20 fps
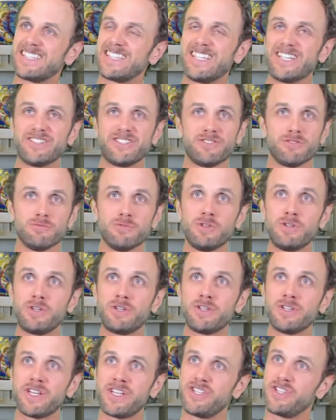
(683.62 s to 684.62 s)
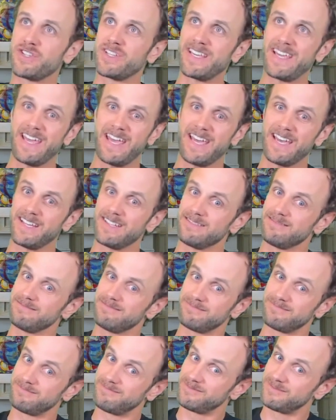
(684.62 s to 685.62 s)
there's a rule that you can't
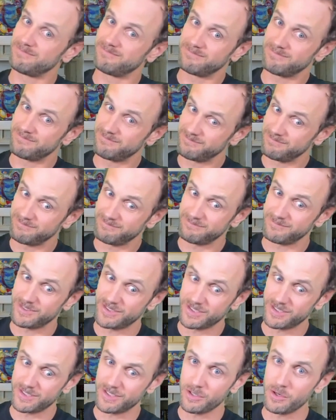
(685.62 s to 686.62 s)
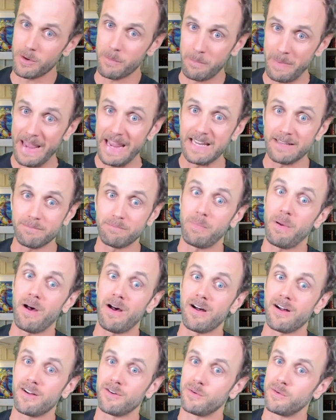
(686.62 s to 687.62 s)
do a
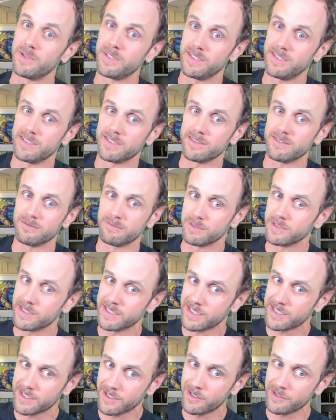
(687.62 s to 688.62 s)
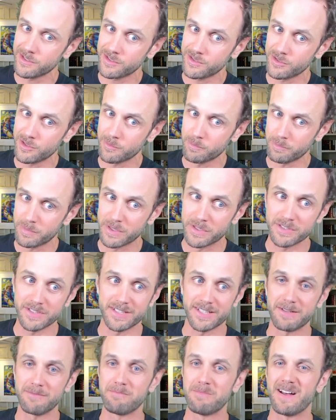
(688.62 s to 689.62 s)
paintball when you're really close to a
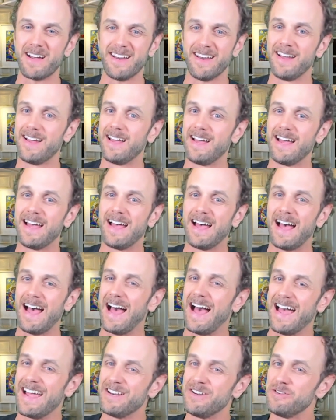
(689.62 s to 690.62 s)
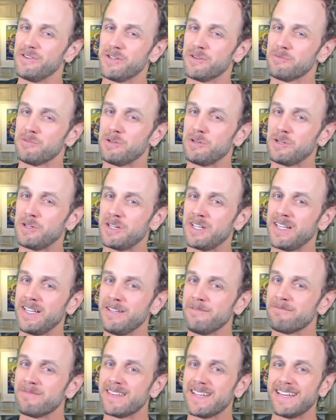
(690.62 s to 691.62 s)
person, but I knew the
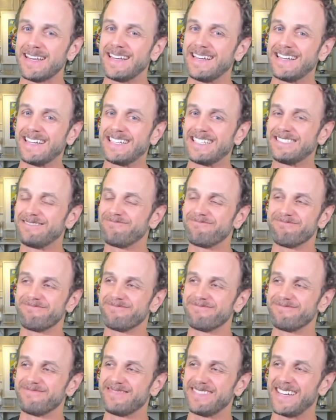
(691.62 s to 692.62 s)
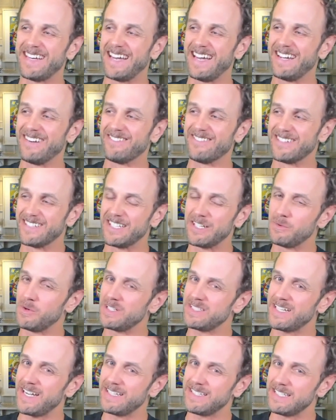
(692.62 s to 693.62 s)
rule, and I really
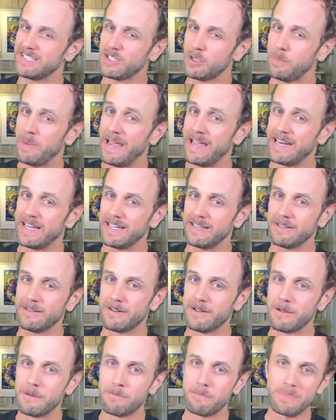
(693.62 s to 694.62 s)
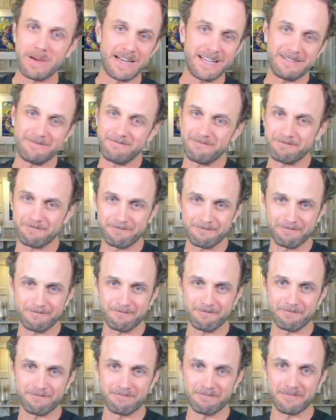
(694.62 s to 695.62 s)
wish I disobeyed it, but
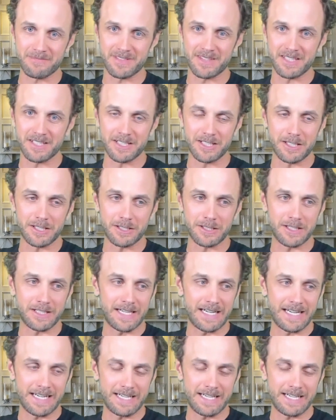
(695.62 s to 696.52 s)
the little